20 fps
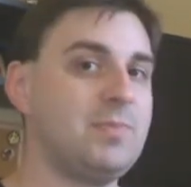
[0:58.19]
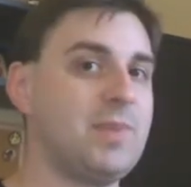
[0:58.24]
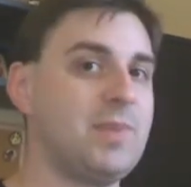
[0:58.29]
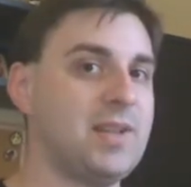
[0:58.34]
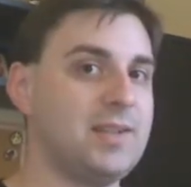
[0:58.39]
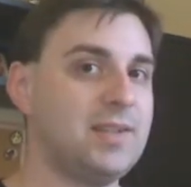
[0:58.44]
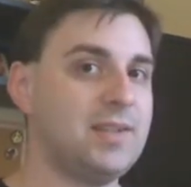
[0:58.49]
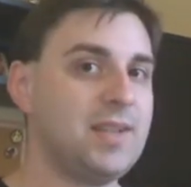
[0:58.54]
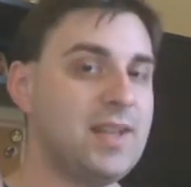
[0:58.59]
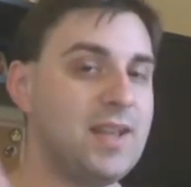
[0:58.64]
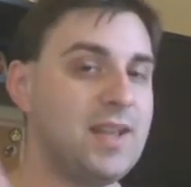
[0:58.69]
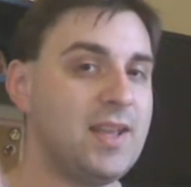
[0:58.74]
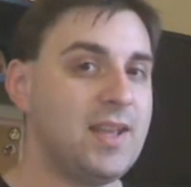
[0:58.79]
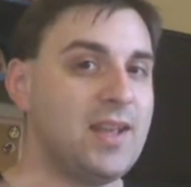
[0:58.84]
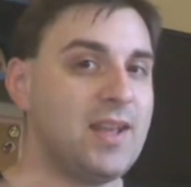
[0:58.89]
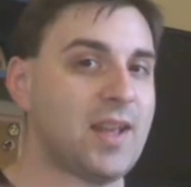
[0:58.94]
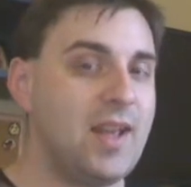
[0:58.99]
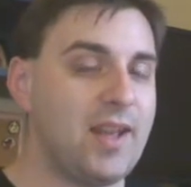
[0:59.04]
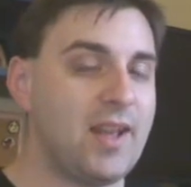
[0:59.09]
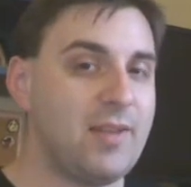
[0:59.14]
But
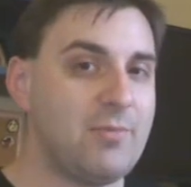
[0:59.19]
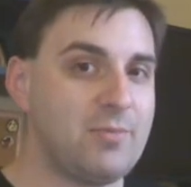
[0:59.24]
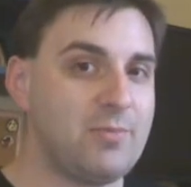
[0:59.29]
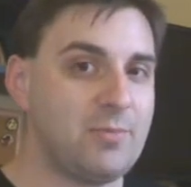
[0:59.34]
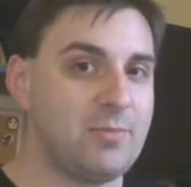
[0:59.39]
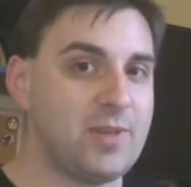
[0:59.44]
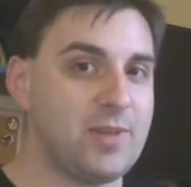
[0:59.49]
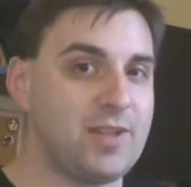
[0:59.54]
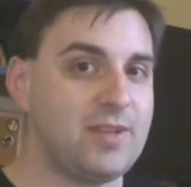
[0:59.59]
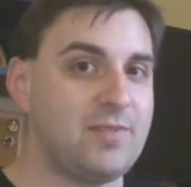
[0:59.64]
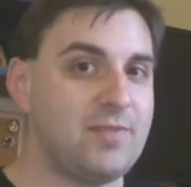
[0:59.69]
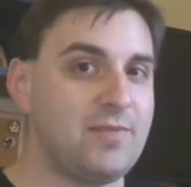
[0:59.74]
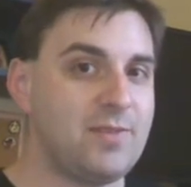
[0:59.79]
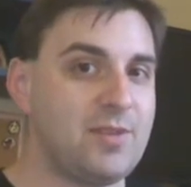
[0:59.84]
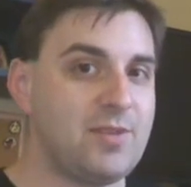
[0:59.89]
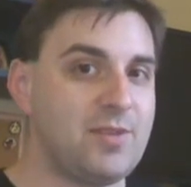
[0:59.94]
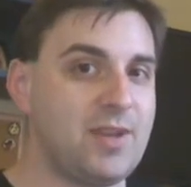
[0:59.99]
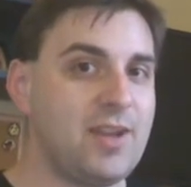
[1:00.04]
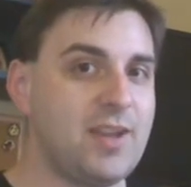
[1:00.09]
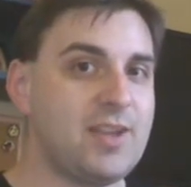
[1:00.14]
I waited for
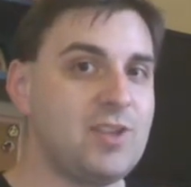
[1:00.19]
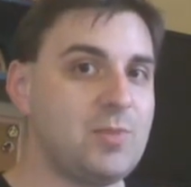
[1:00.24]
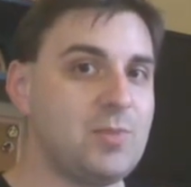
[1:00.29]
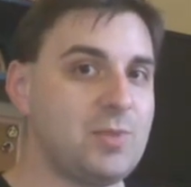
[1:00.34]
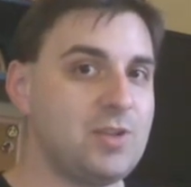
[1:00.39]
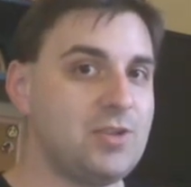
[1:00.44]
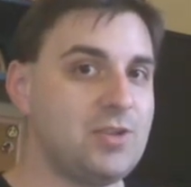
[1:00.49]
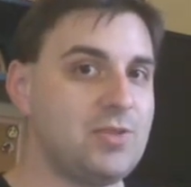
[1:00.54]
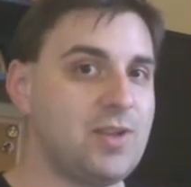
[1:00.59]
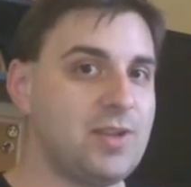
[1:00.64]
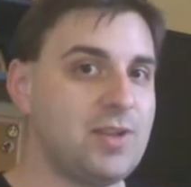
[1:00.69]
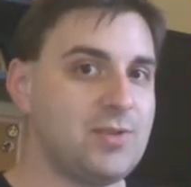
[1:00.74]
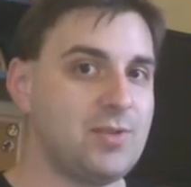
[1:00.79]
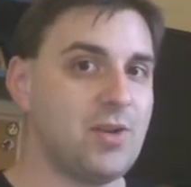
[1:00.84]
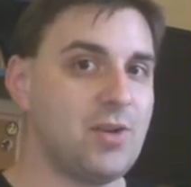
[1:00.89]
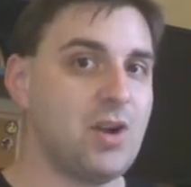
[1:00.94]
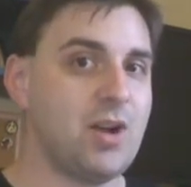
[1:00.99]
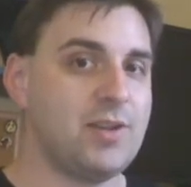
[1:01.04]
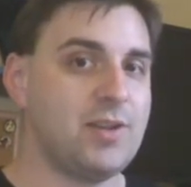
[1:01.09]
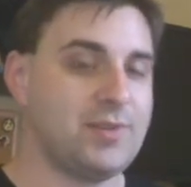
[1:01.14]
you guys because you guys are
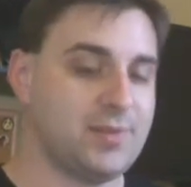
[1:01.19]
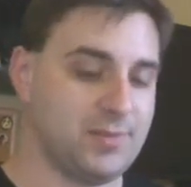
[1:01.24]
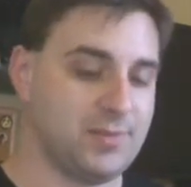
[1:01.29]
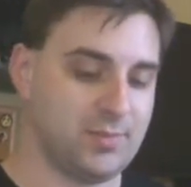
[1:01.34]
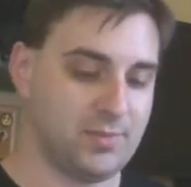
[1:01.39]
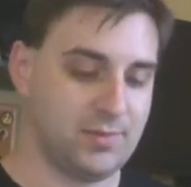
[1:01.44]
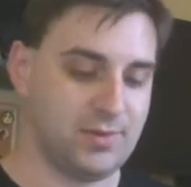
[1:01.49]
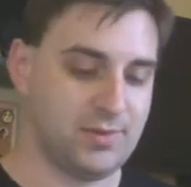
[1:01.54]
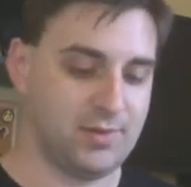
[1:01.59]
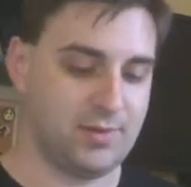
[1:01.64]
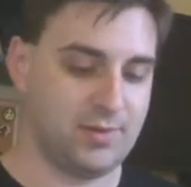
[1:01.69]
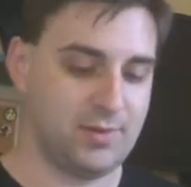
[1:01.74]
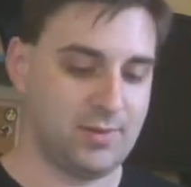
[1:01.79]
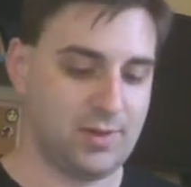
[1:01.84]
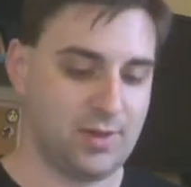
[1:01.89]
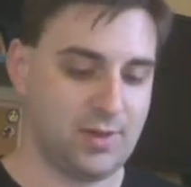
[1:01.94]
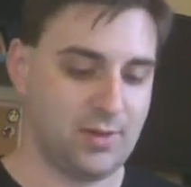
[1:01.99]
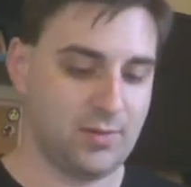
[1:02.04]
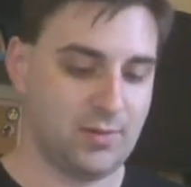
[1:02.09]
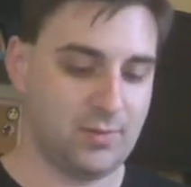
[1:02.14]
awesome. So here we
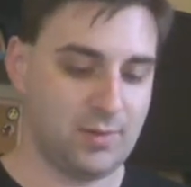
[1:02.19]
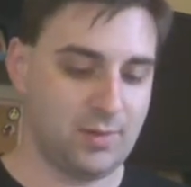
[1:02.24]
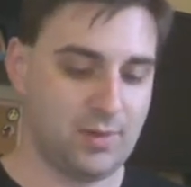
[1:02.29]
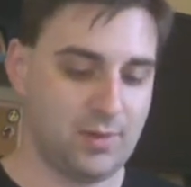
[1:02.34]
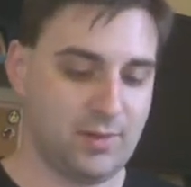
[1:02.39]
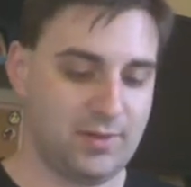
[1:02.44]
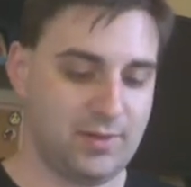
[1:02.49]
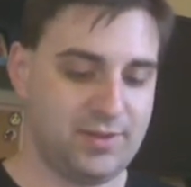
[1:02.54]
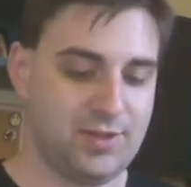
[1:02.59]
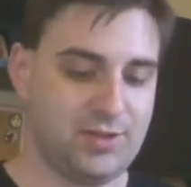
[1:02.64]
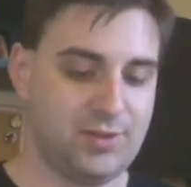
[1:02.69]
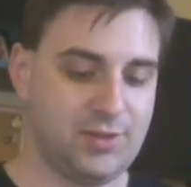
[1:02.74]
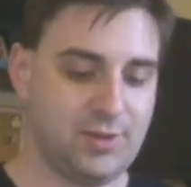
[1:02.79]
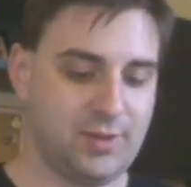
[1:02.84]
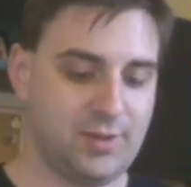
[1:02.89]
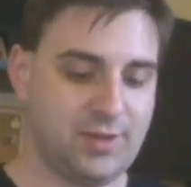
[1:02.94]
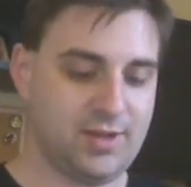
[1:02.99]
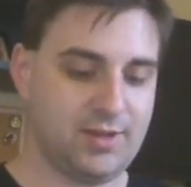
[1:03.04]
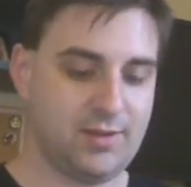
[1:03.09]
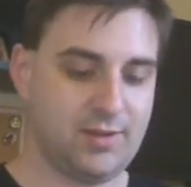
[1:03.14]
go. Lindsey
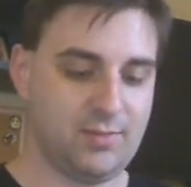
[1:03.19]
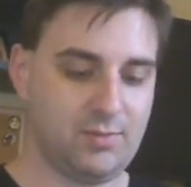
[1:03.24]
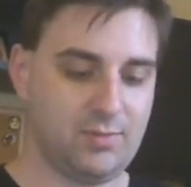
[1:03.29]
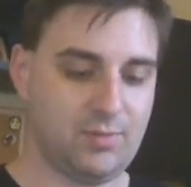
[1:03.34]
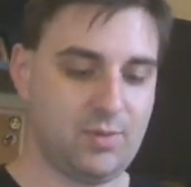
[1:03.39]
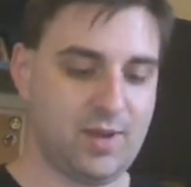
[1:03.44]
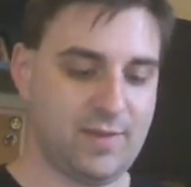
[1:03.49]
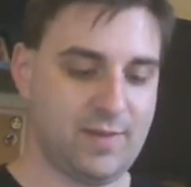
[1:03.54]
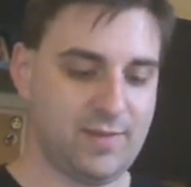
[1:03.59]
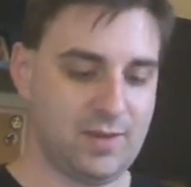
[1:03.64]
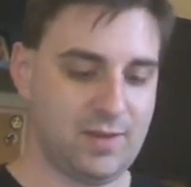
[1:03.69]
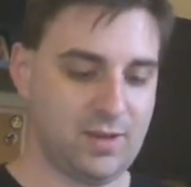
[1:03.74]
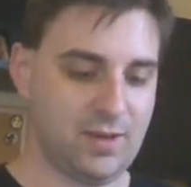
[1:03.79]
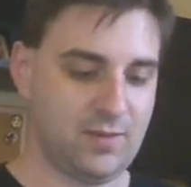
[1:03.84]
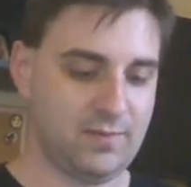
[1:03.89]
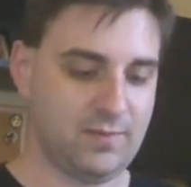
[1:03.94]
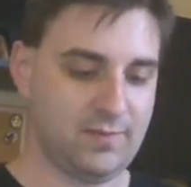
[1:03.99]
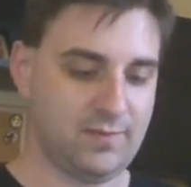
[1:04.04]
Stirling, Brave Enough.